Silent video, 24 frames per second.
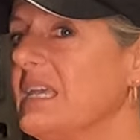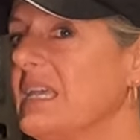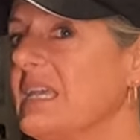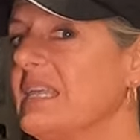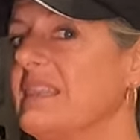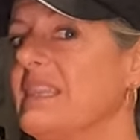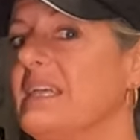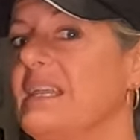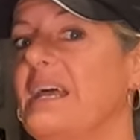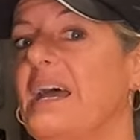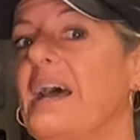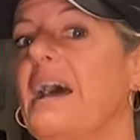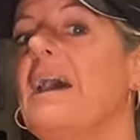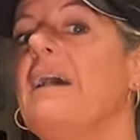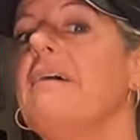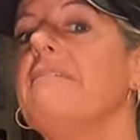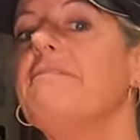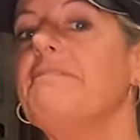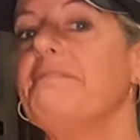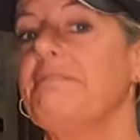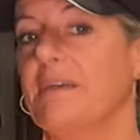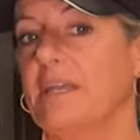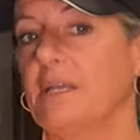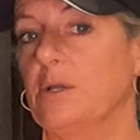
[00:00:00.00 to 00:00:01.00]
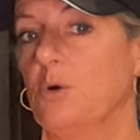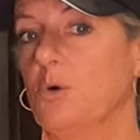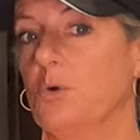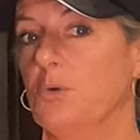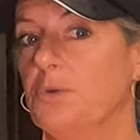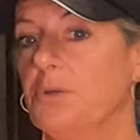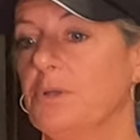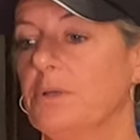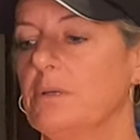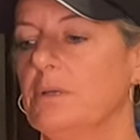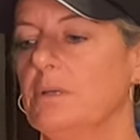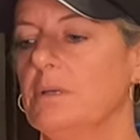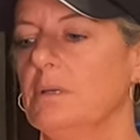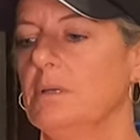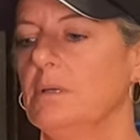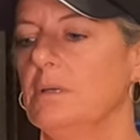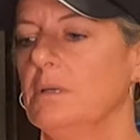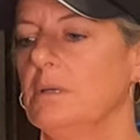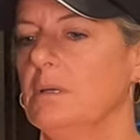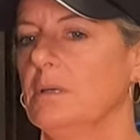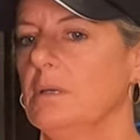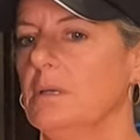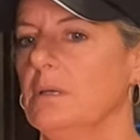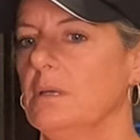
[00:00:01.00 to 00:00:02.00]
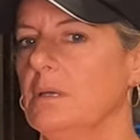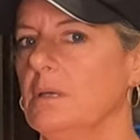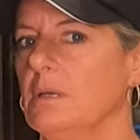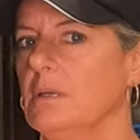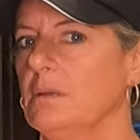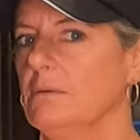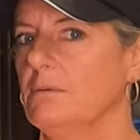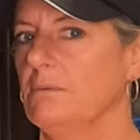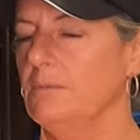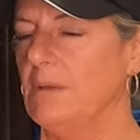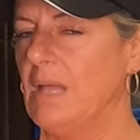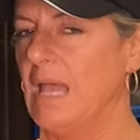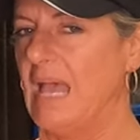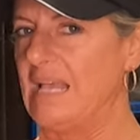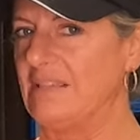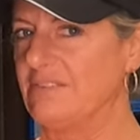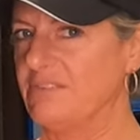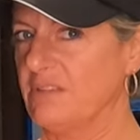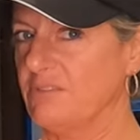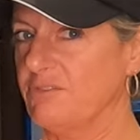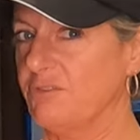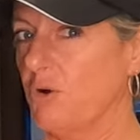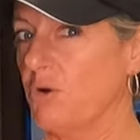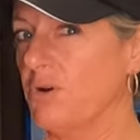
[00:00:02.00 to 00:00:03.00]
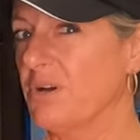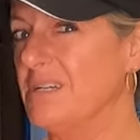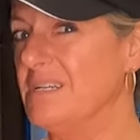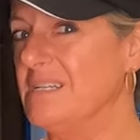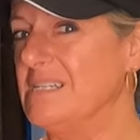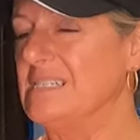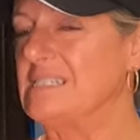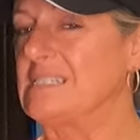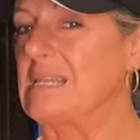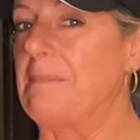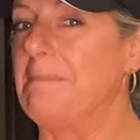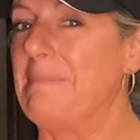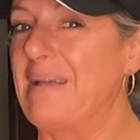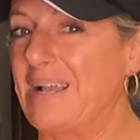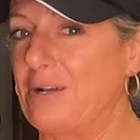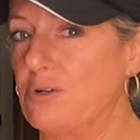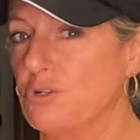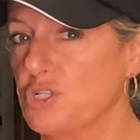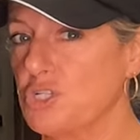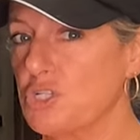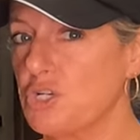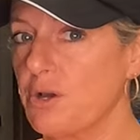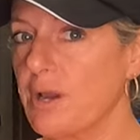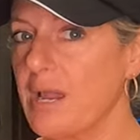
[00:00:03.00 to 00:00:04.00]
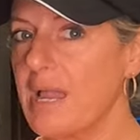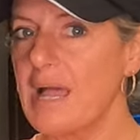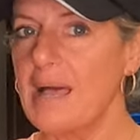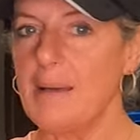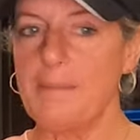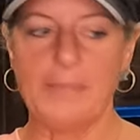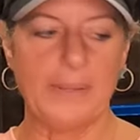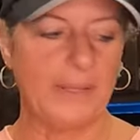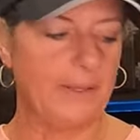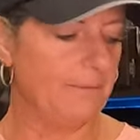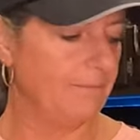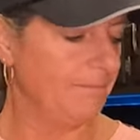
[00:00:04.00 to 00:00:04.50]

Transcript: thing that I have found as far as a mouse trap